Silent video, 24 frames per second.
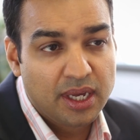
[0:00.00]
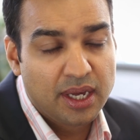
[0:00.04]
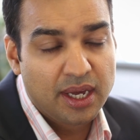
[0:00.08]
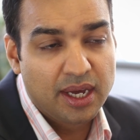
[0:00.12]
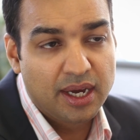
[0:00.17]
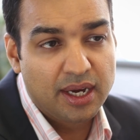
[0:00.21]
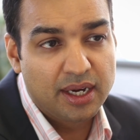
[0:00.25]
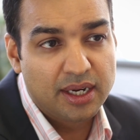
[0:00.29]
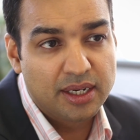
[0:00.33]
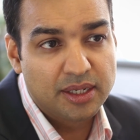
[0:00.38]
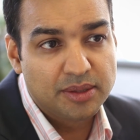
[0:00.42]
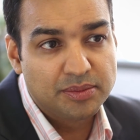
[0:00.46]

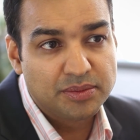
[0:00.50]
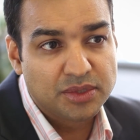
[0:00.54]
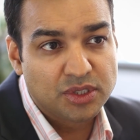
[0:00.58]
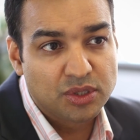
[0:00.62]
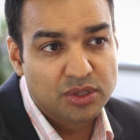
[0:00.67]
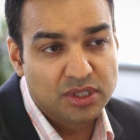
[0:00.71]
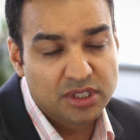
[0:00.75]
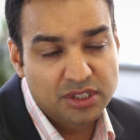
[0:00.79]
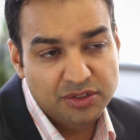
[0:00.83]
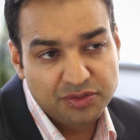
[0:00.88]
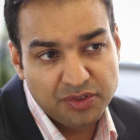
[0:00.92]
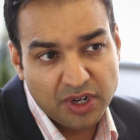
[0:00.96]
So
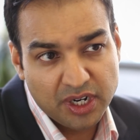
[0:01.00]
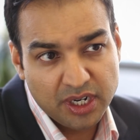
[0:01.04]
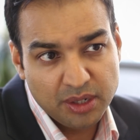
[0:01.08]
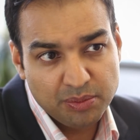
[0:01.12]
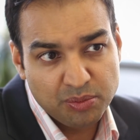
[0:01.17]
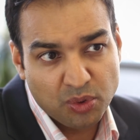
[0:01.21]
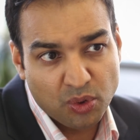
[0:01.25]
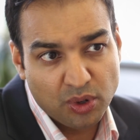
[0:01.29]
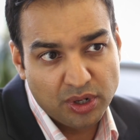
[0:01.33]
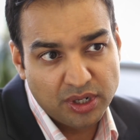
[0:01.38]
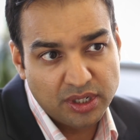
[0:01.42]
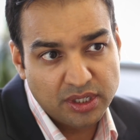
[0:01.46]
this is very
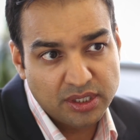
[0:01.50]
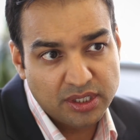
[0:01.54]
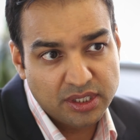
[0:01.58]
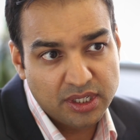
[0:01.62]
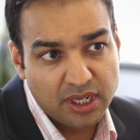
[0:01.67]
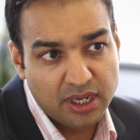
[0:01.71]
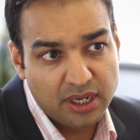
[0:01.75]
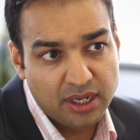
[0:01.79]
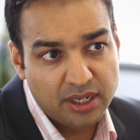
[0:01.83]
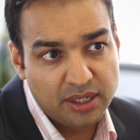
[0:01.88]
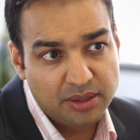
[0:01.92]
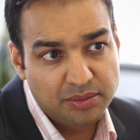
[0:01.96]
important.
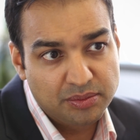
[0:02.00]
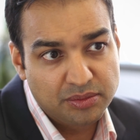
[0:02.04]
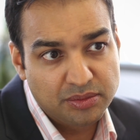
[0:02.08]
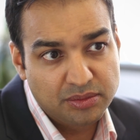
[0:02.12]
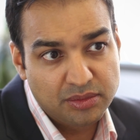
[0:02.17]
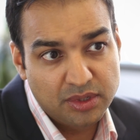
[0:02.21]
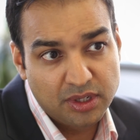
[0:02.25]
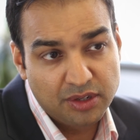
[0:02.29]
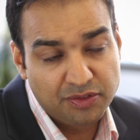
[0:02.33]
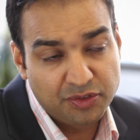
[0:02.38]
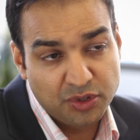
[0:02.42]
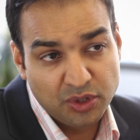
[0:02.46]

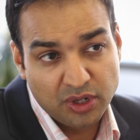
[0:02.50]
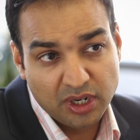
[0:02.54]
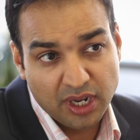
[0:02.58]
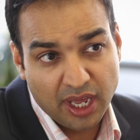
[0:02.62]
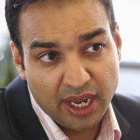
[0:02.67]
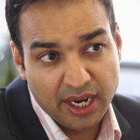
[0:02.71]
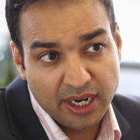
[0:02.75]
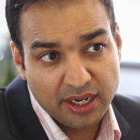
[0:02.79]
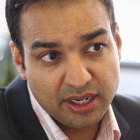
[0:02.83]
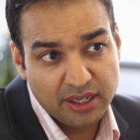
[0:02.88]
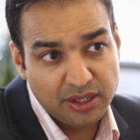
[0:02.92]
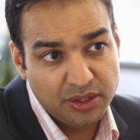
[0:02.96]
If you'd
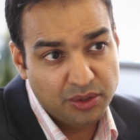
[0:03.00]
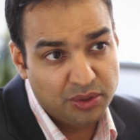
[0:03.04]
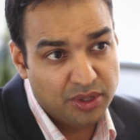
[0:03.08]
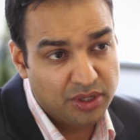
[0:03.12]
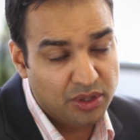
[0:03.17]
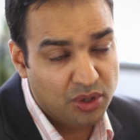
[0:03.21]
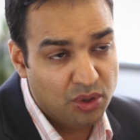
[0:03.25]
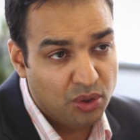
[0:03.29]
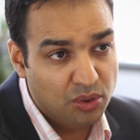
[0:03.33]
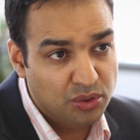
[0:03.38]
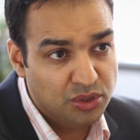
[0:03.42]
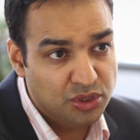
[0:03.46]
like, you can
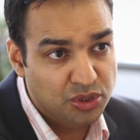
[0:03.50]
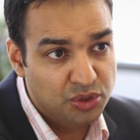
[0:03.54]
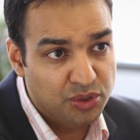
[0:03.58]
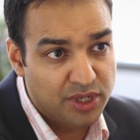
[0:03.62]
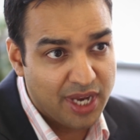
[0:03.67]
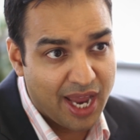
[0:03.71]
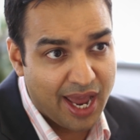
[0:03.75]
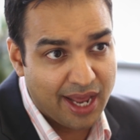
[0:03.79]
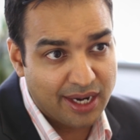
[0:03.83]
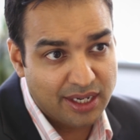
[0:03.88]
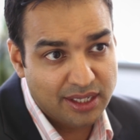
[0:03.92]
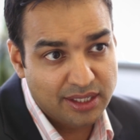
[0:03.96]
go to
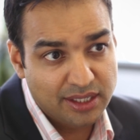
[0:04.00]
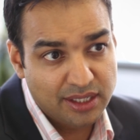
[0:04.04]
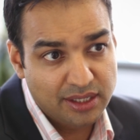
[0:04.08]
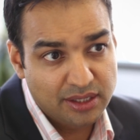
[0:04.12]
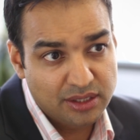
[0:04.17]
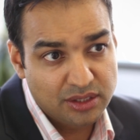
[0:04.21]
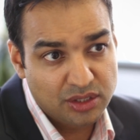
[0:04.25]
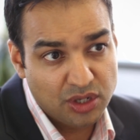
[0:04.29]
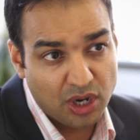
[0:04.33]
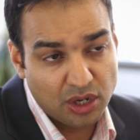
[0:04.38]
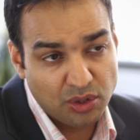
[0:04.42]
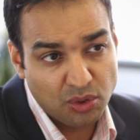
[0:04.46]

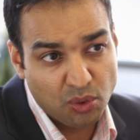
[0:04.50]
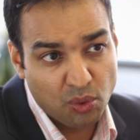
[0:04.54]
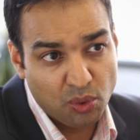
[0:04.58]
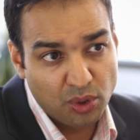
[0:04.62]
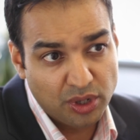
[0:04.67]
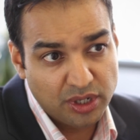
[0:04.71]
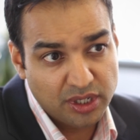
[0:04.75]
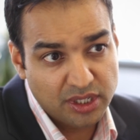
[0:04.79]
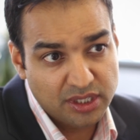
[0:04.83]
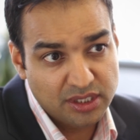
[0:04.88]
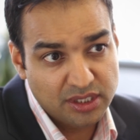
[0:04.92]
canlii.org,